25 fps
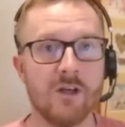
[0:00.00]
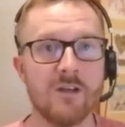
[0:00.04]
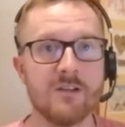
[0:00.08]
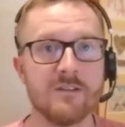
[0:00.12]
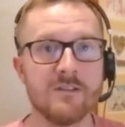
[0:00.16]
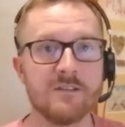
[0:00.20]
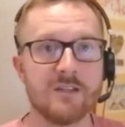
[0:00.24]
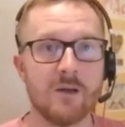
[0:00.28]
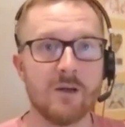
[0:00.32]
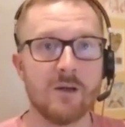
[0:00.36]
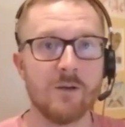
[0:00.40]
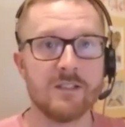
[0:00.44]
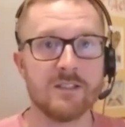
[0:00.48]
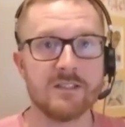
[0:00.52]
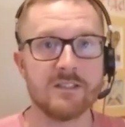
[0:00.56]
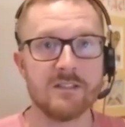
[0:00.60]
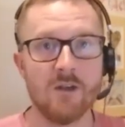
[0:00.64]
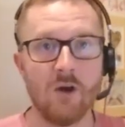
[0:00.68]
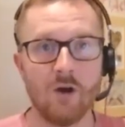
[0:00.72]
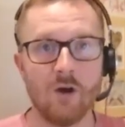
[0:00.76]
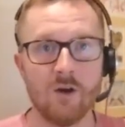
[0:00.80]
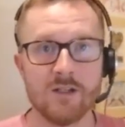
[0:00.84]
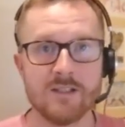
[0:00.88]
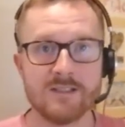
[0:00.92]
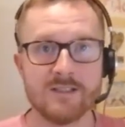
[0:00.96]
So it's
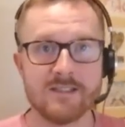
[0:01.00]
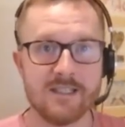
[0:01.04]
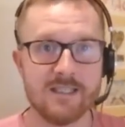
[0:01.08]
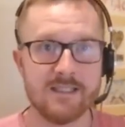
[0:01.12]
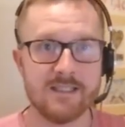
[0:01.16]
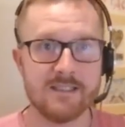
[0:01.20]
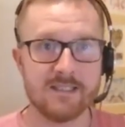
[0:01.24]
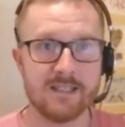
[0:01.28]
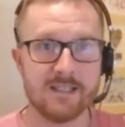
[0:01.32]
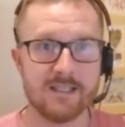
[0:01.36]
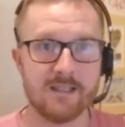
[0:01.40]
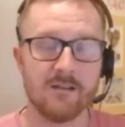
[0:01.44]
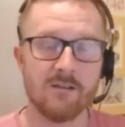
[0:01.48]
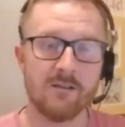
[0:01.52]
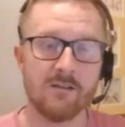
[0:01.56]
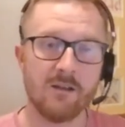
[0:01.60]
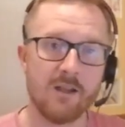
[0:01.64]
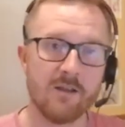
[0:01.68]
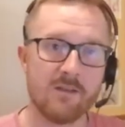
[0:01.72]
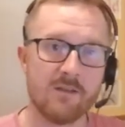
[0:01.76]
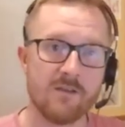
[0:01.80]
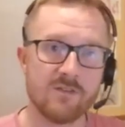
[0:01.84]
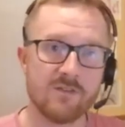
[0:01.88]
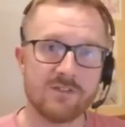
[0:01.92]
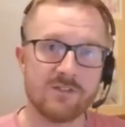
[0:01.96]
not as easy.
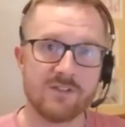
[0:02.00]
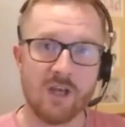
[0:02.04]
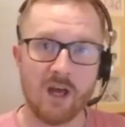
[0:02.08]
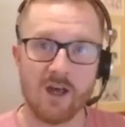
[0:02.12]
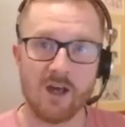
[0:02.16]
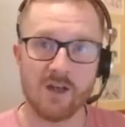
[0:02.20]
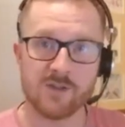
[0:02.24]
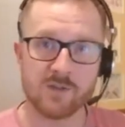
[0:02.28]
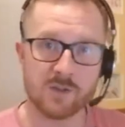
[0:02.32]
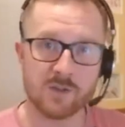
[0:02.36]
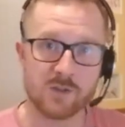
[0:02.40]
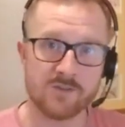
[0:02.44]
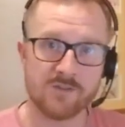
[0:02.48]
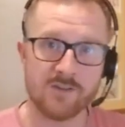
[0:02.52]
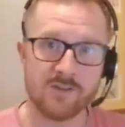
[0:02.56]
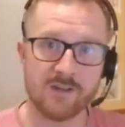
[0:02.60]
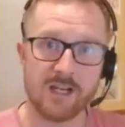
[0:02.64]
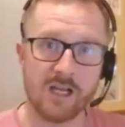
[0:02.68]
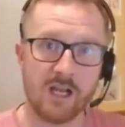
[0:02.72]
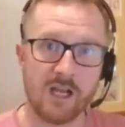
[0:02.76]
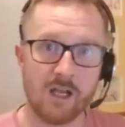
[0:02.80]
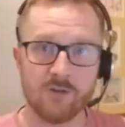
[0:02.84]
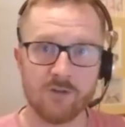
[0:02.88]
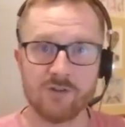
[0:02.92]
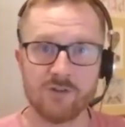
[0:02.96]
Like SARS, which is very
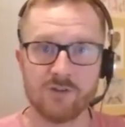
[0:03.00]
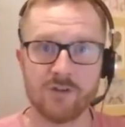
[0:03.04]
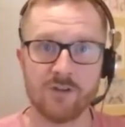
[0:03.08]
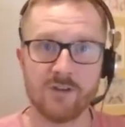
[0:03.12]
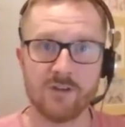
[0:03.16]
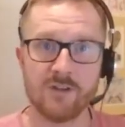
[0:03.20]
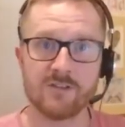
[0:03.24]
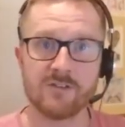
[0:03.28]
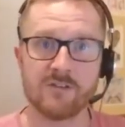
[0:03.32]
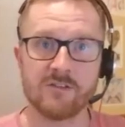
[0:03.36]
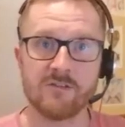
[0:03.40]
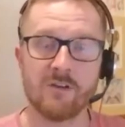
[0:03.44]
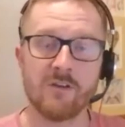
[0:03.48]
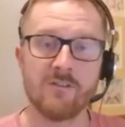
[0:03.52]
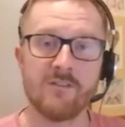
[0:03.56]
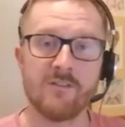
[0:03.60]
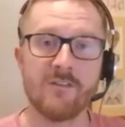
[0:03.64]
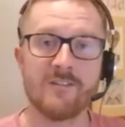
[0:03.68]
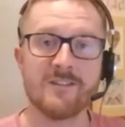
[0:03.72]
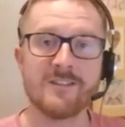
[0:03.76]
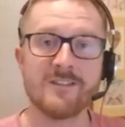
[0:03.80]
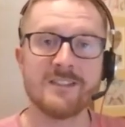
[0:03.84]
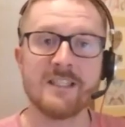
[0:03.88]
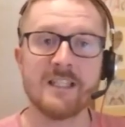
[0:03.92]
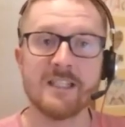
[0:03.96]
close to this
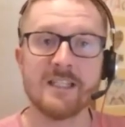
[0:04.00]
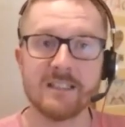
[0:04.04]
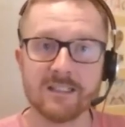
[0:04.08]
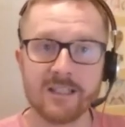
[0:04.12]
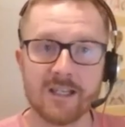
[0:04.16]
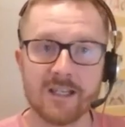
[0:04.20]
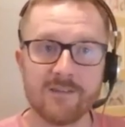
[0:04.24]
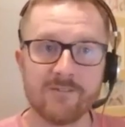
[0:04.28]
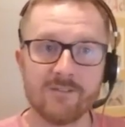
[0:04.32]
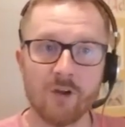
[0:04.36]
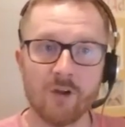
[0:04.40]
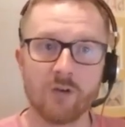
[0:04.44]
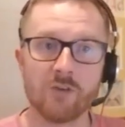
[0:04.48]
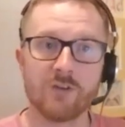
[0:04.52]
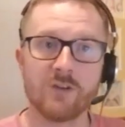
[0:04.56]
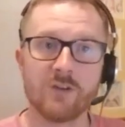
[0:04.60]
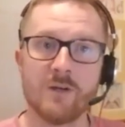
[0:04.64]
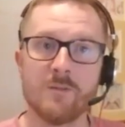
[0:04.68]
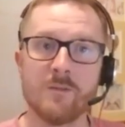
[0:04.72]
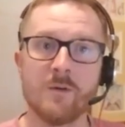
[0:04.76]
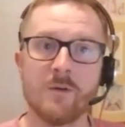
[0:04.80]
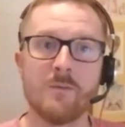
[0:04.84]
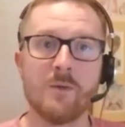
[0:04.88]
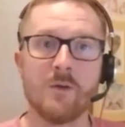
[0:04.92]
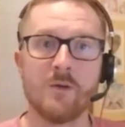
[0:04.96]
coronavirus, didn't give
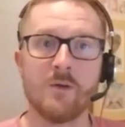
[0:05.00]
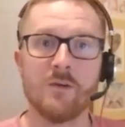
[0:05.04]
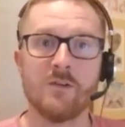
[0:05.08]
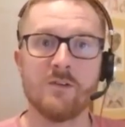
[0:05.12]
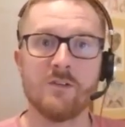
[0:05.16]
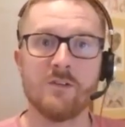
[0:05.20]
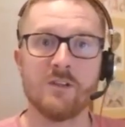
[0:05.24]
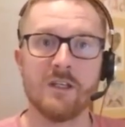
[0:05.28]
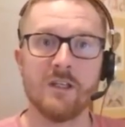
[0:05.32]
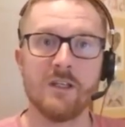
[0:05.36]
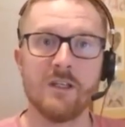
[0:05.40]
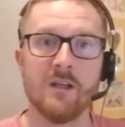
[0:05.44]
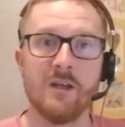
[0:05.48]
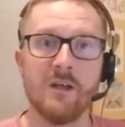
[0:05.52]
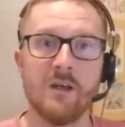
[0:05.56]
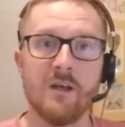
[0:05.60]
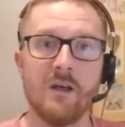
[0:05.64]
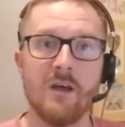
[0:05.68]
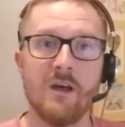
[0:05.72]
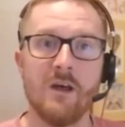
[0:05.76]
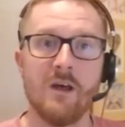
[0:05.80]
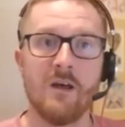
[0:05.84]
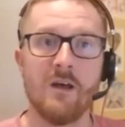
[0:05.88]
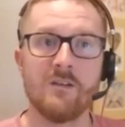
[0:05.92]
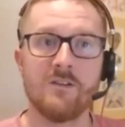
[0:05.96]
long-term immunity
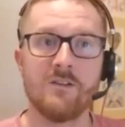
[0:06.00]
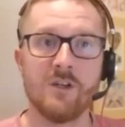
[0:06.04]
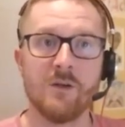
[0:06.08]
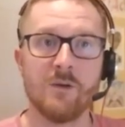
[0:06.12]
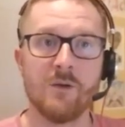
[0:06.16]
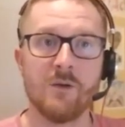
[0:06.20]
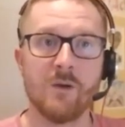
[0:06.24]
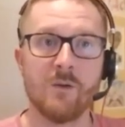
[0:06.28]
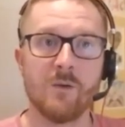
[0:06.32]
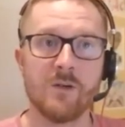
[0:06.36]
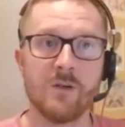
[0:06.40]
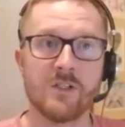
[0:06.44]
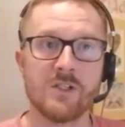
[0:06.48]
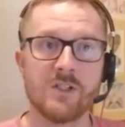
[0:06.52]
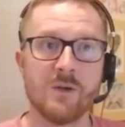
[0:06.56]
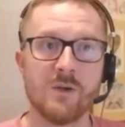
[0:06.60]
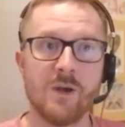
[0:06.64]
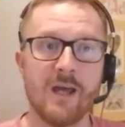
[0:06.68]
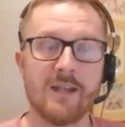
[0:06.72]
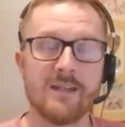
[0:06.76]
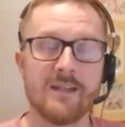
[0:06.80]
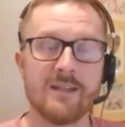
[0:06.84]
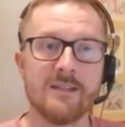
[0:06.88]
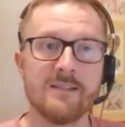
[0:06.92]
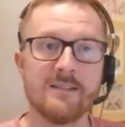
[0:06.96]
to it once you
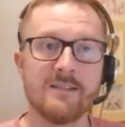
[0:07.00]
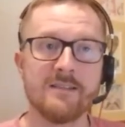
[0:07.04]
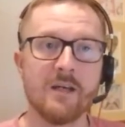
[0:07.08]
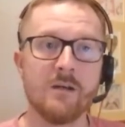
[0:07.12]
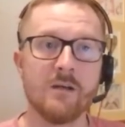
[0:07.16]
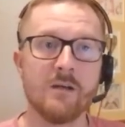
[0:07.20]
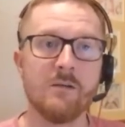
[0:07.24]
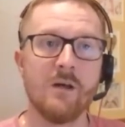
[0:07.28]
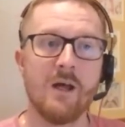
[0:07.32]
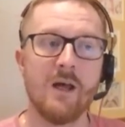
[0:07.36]
had it. So